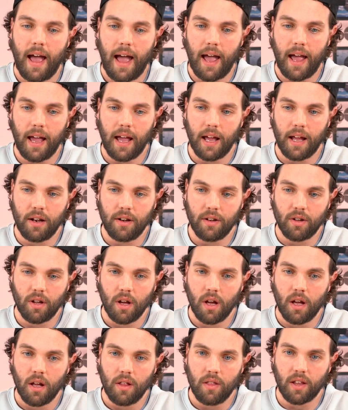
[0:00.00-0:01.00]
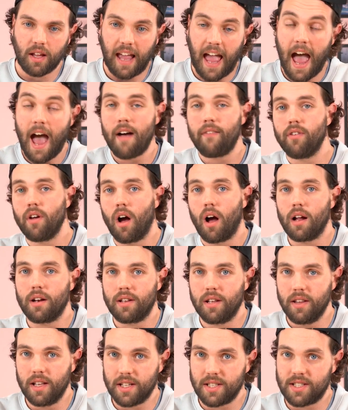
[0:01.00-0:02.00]
and the caveat
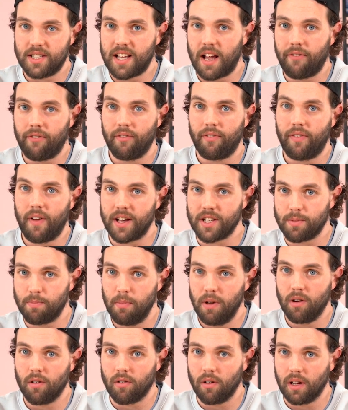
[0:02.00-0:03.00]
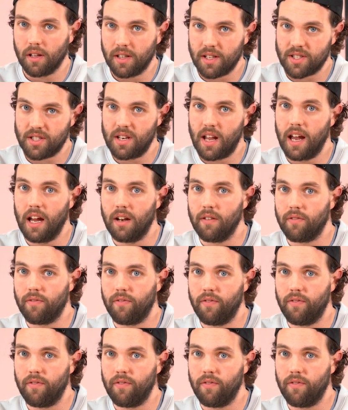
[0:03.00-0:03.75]
to this Ceph mirroring, this native